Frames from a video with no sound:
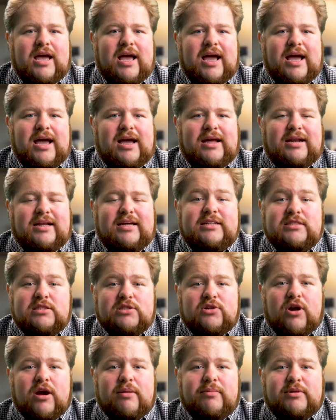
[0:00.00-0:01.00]
And
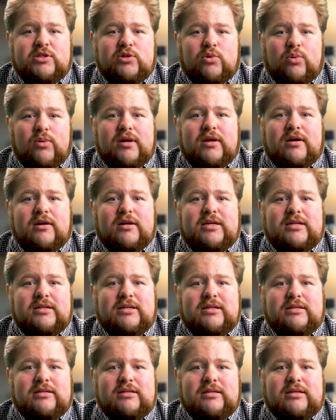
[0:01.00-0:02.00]
Instagram and Twitter
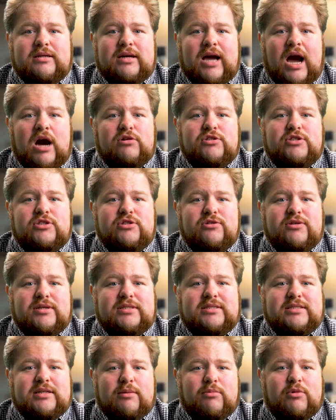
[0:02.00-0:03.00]
can count you
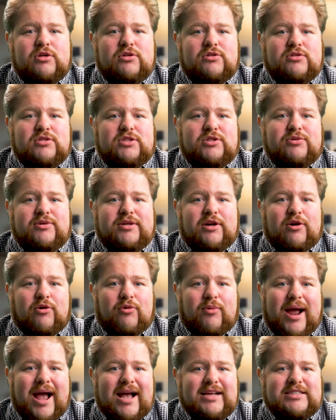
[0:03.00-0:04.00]
as someone who's doing
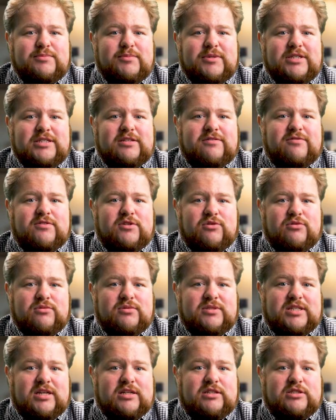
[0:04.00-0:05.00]
harassment if you
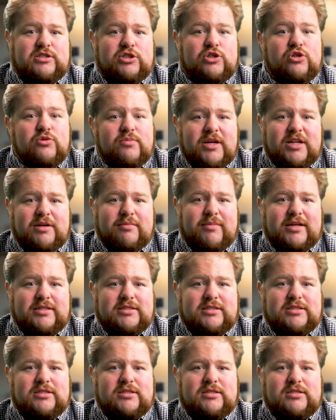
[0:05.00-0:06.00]
send too many
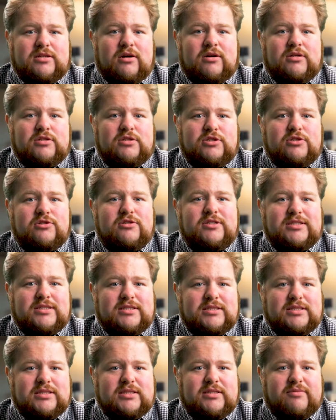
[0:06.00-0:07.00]
messages on too
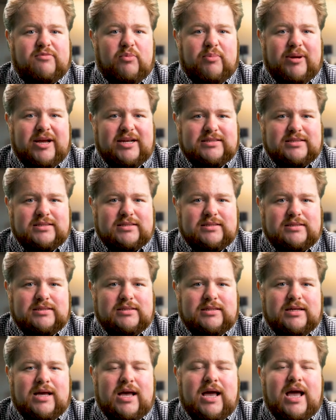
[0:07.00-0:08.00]
consistent of a basis.
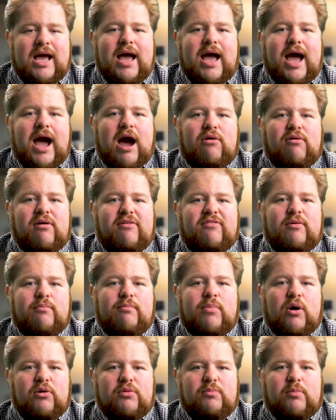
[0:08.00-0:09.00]
However,
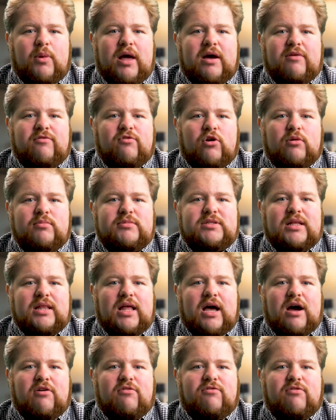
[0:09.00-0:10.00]
both platforms
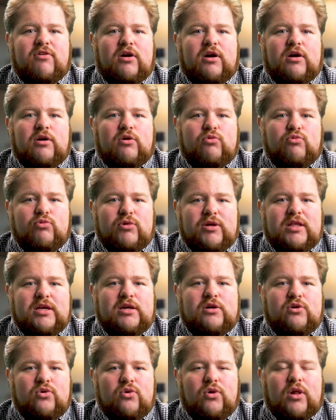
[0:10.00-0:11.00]
allow for a really
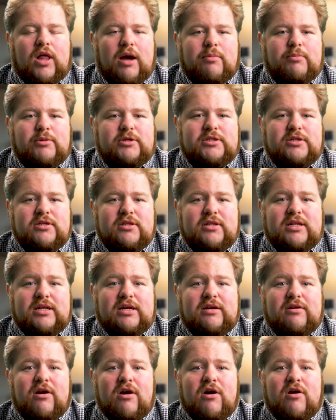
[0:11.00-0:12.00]
cool
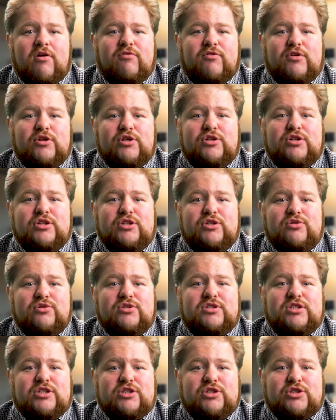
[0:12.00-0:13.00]
opportunity for you to
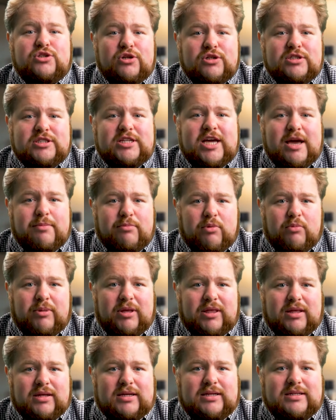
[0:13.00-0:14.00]
use the search
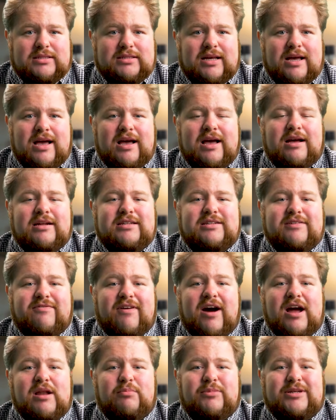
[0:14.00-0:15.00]
capabilities to
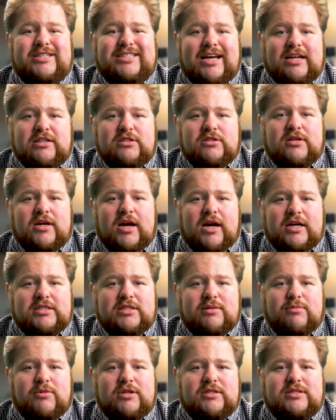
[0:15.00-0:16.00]
find potential
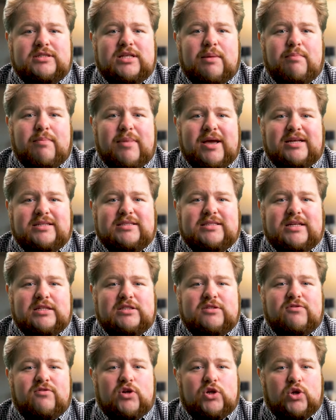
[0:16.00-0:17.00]
customers that make
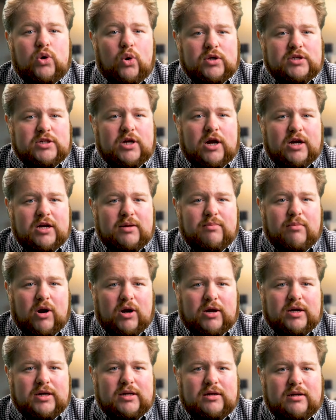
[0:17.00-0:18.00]
sense for your target
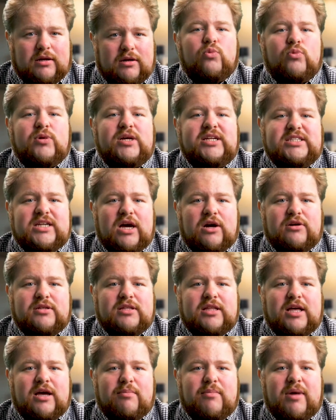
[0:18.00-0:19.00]
market, reach out to
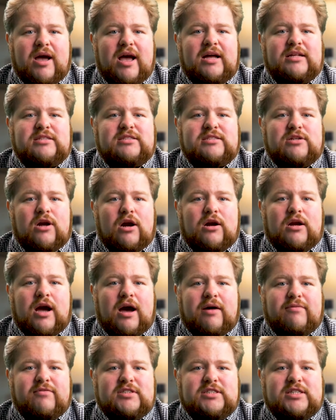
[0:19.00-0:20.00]
them, and start
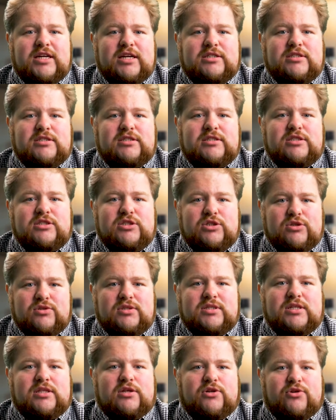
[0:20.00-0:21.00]
conversations
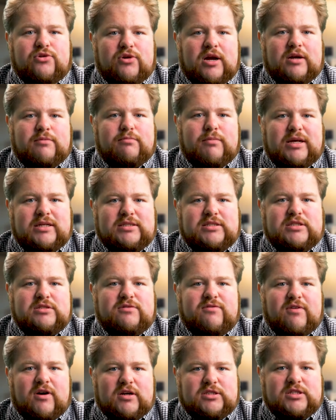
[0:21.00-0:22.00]
using the direct
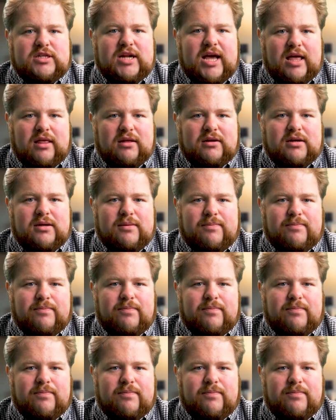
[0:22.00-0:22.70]
message functionality.